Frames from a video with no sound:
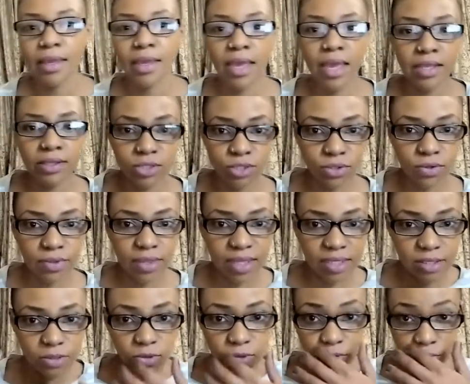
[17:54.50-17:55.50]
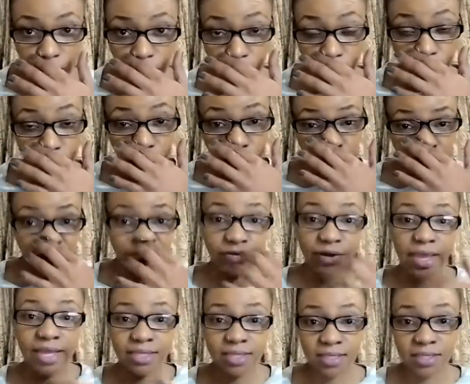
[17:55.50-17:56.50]
And so that's also the work of
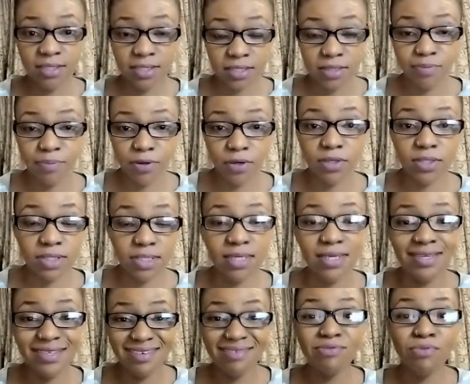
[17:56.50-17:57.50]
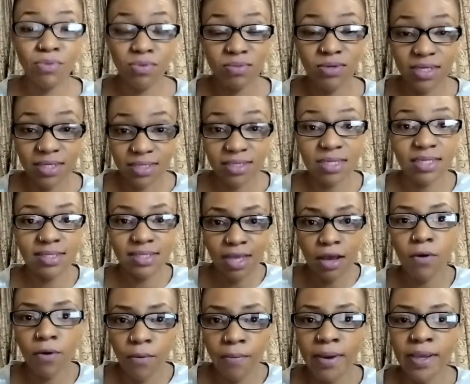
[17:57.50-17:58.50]
ancestors, because he is a
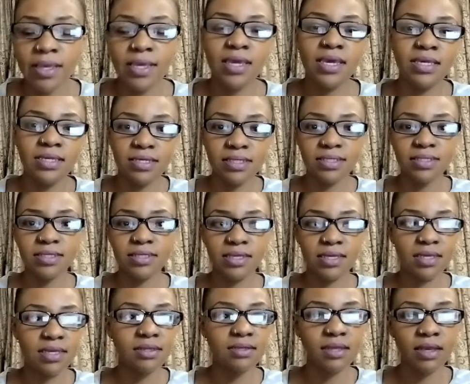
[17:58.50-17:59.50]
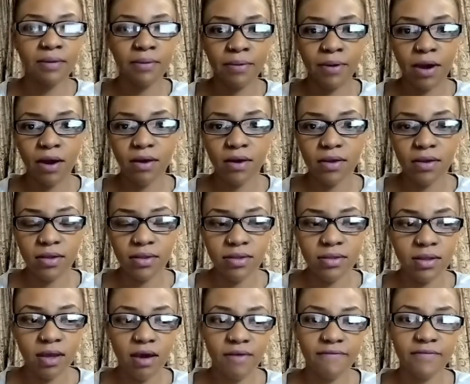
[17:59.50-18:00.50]
sangoma, he is in
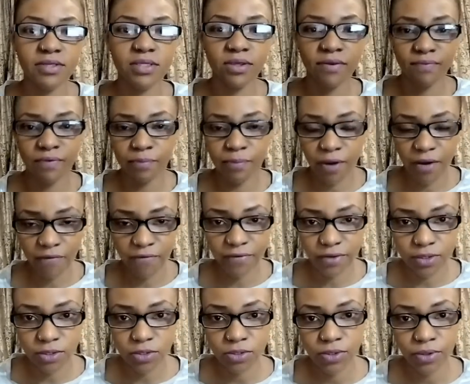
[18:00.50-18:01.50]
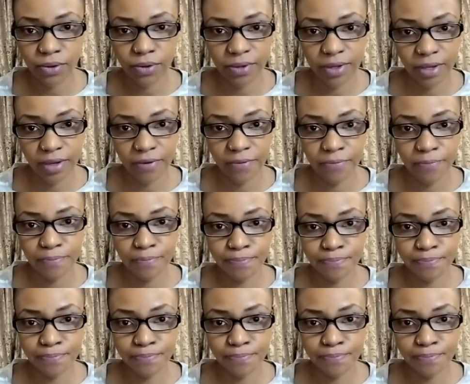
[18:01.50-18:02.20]
the office of a prophet. Okay,